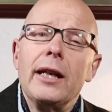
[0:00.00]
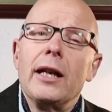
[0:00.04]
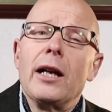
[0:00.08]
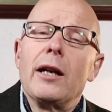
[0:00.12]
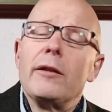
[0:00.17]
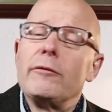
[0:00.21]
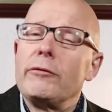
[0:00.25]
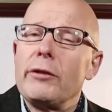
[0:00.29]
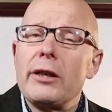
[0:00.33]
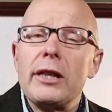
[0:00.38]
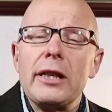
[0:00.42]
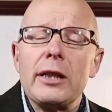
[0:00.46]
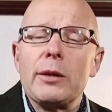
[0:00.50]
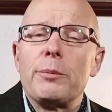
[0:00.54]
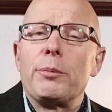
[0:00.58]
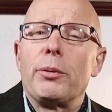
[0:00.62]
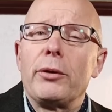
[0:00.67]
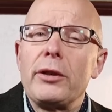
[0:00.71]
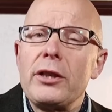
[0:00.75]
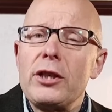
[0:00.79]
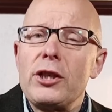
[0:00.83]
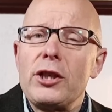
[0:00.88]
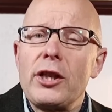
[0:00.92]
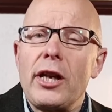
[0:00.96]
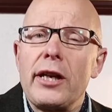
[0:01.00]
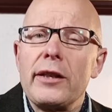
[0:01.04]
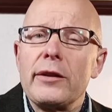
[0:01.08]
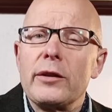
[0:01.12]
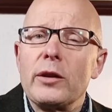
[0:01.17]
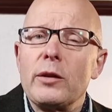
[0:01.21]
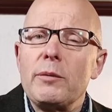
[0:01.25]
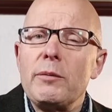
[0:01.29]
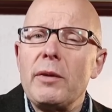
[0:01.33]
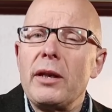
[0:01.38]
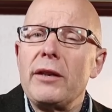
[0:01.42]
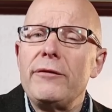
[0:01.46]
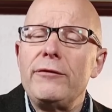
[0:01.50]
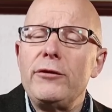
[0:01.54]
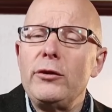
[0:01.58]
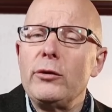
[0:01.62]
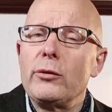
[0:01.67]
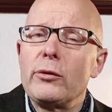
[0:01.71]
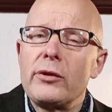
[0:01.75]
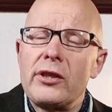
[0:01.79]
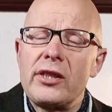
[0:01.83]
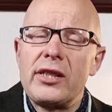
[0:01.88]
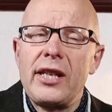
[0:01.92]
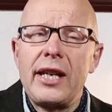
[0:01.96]
I really appreciate them. If
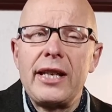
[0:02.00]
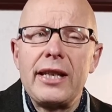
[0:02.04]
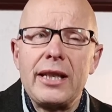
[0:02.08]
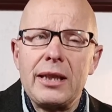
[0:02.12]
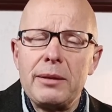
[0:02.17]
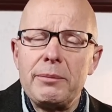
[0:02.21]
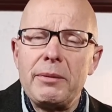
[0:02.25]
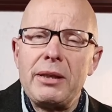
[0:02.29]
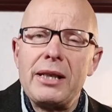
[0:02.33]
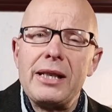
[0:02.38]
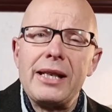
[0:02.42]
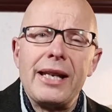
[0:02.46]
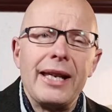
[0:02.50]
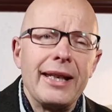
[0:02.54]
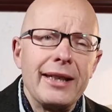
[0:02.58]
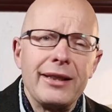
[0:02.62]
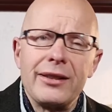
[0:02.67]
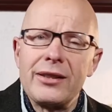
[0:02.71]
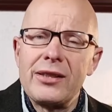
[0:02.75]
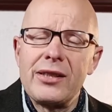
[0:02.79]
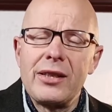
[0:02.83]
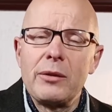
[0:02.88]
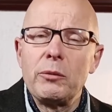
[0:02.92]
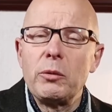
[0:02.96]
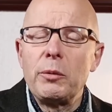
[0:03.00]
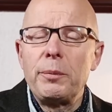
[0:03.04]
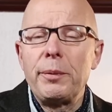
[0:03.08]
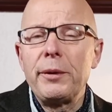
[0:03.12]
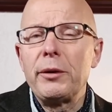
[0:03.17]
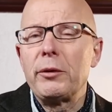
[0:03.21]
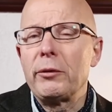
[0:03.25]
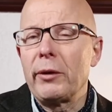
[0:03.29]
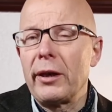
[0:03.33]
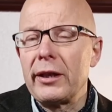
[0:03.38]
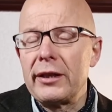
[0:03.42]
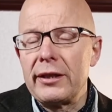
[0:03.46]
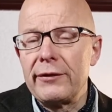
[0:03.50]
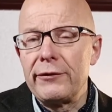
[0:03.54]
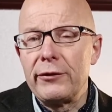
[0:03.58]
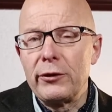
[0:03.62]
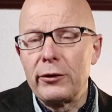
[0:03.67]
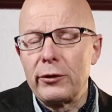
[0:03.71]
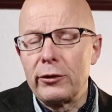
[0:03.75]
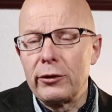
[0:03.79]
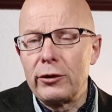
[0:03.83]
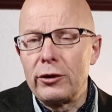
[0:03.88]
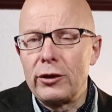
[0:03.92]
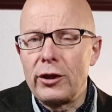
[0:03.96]
you're sending me links, it would be great if
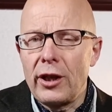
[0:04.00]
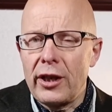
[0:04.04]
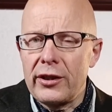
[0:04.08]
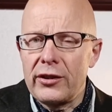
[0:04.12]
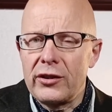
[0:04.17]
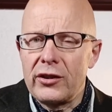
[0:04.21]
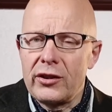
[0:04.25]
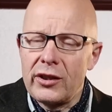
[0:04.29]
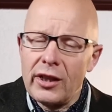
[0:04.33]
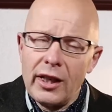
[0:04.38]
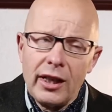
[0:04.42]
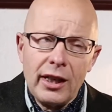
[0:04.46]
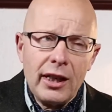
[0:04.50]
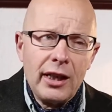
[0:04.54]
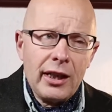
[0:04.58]
you could just